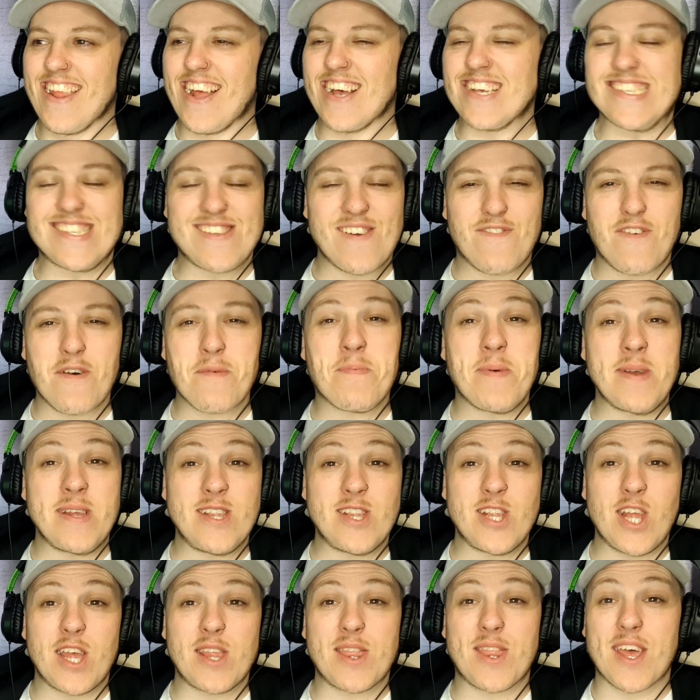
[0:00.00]
That's the
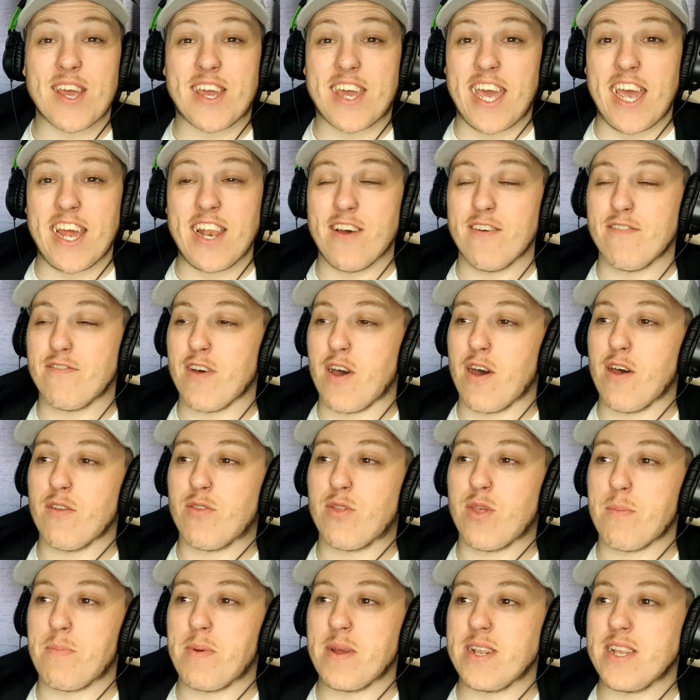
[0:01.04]
flipping, the kid of
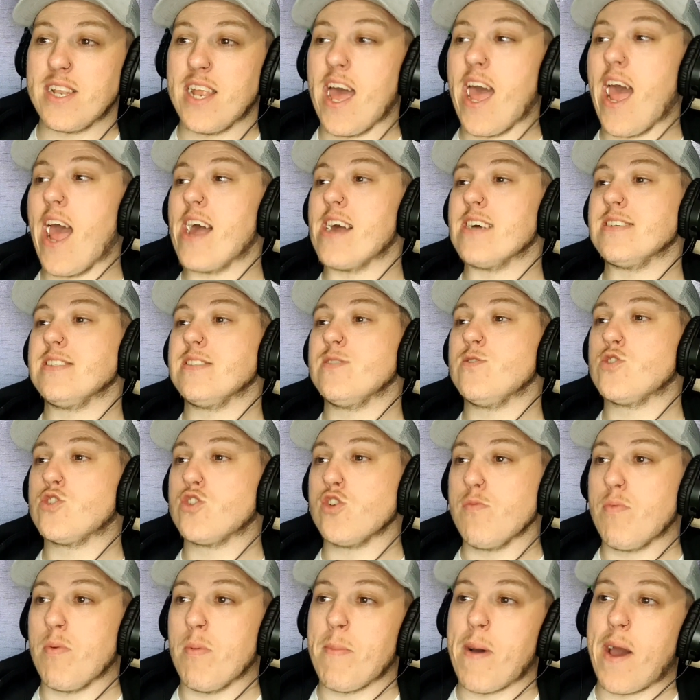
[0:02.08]
flipping
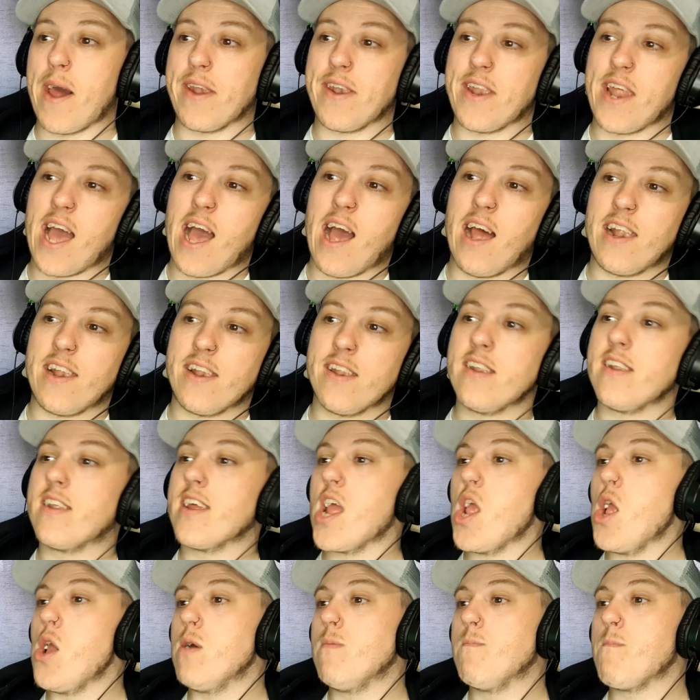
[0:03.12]
Superman and
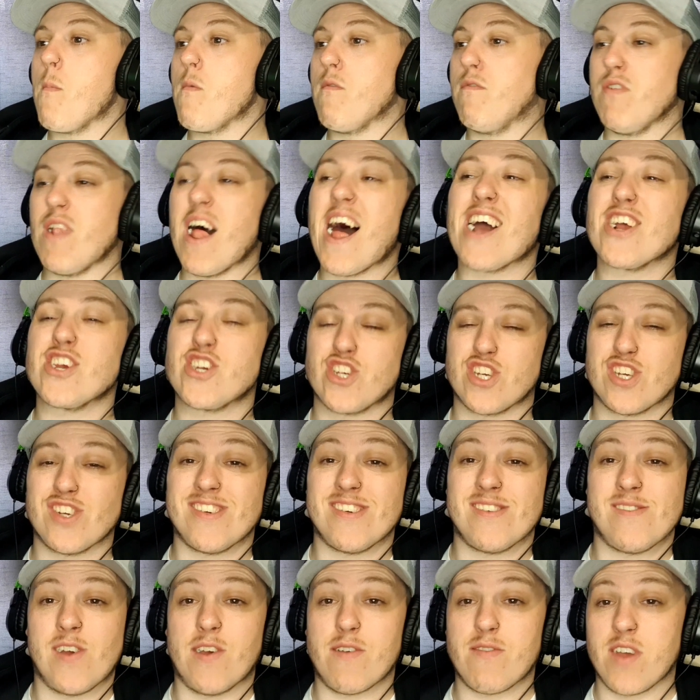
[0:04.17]
Flash,
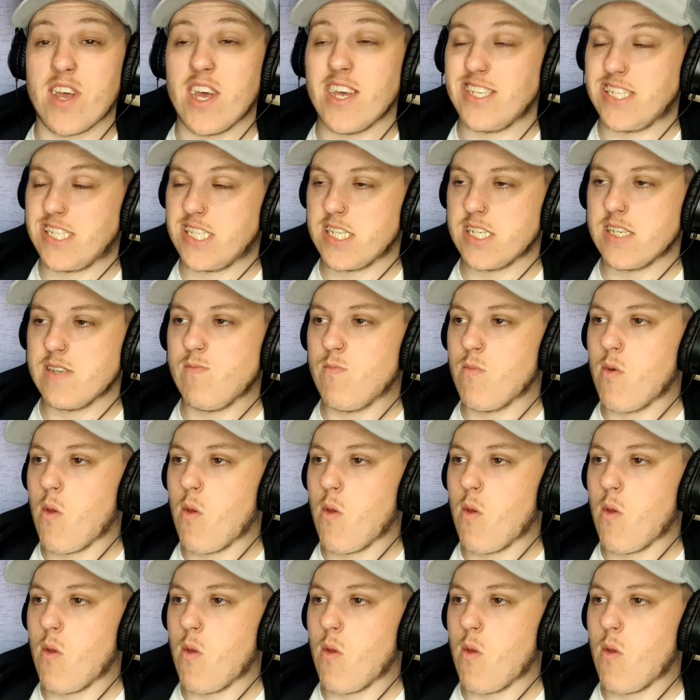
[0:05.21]
if it is.